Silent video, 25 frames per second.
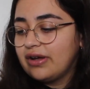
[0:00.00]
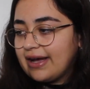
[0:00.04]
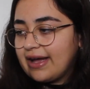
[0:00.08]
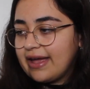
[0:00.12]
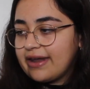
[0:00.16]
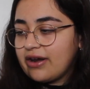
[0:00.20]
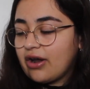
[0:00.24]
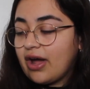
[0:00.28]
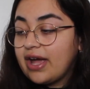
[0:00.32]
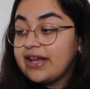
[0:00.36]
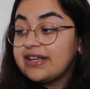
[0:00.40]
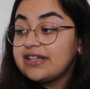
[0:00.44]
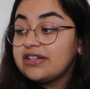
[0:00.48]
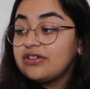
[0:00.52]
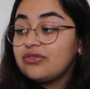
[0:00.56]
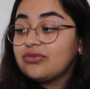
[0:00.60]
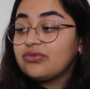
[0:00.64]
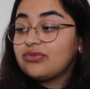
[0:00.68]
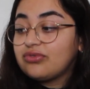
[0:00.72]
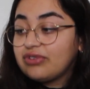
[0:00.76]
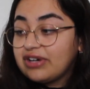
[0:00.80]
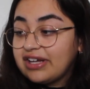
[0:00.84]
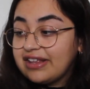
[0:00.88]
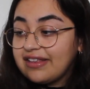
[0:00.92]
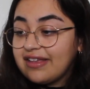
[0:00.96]
And I
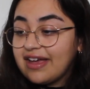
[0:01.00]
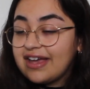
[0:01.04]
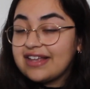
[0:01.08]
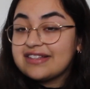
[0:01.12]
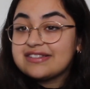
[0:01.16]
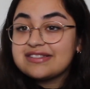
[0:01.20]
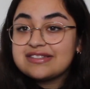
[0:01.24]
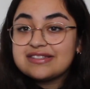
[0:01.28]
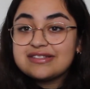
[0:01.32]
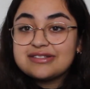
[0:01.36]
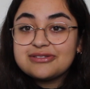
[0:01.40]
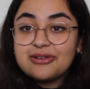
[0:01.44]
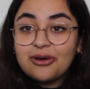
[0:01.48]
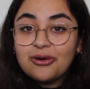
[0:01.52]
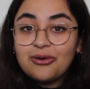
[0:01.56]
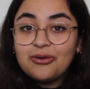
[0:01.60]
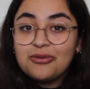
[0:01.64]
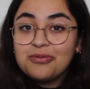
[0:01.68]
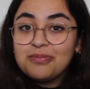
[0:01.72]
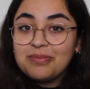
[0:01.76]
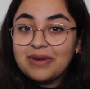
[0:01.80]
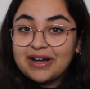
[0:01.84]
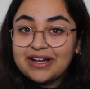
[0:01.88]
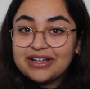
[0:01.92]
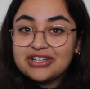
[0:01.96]
didn't realize so
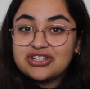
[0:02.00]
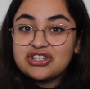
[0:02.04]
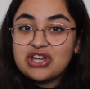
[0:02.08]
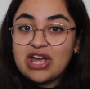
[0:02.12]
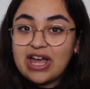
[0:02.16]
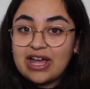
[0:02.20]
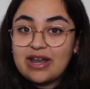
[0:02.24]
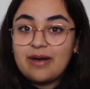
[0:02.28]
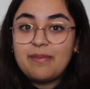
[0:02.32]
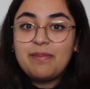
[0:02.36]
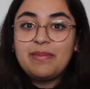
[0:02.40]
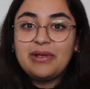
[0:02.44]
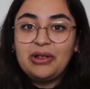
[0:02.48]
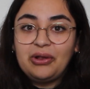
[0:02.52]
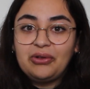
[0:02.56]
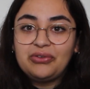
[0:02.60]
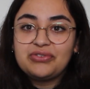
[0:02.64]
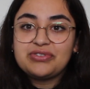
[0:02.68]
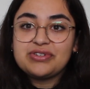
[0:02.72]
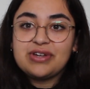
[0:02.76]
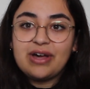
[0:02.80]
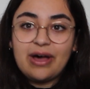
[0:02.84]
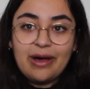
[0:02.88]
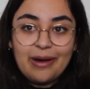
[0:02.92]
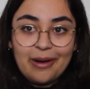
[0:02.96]
much had
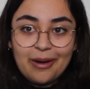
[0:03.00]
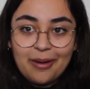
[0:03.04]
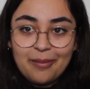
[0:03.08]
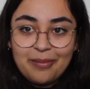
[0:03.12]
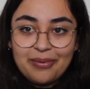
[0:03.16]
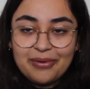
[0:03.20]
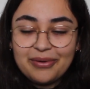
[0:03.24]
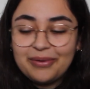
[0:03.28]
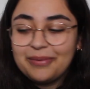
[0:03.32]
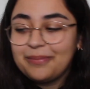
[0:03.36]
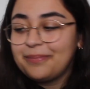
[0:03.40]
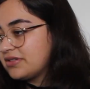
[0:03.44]
built up.